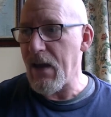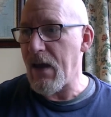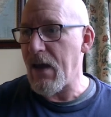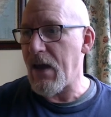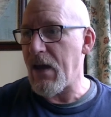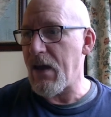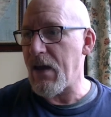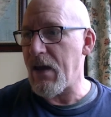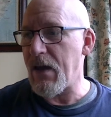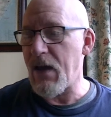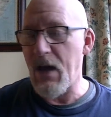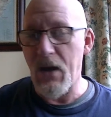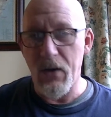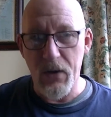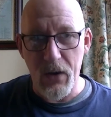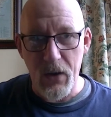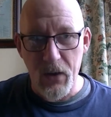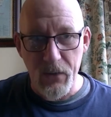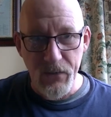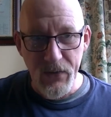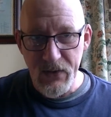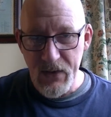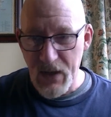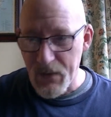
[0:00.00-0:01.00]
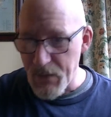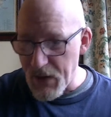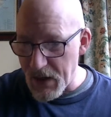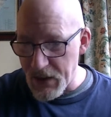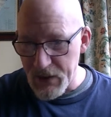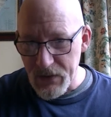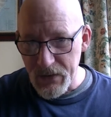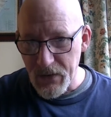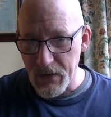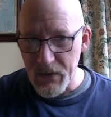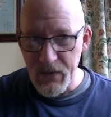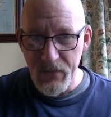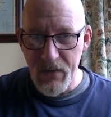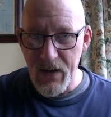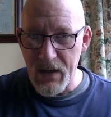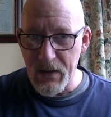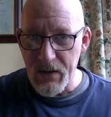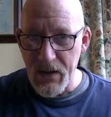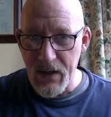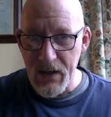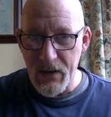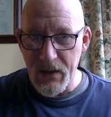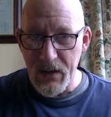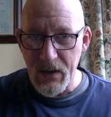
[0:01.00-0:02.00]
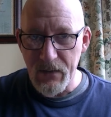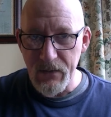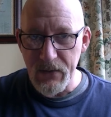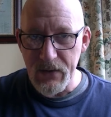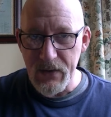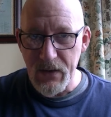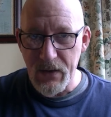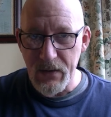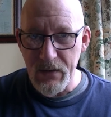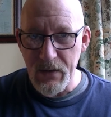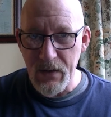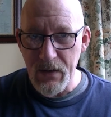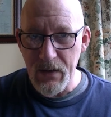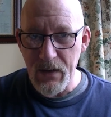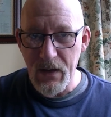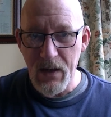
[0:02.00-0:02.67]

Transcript: Obviously make sure the red light comes on,